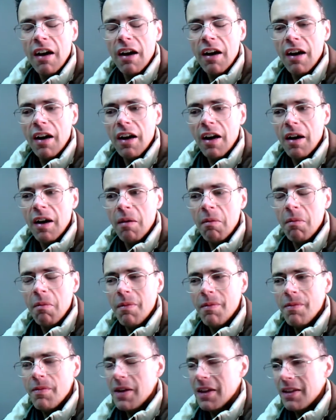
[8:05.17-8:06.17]

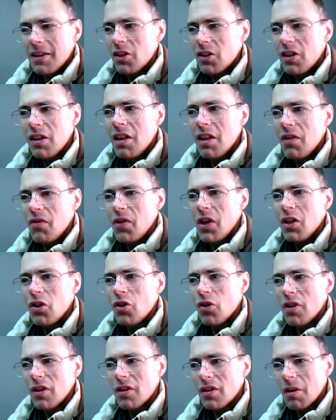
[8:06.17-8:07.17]
um, uh, this
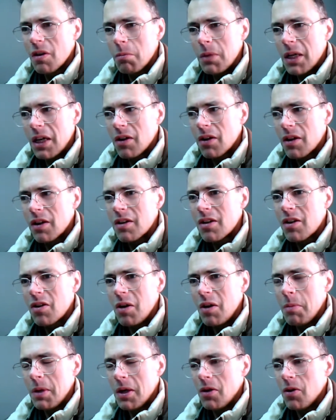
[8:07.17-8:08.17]
individual, this American
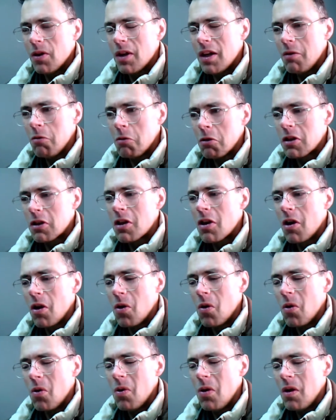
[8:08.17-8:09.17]
criminal, he would
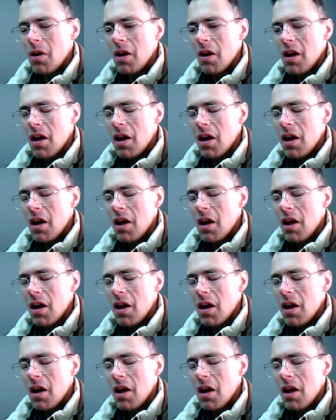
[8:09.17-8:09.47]
go,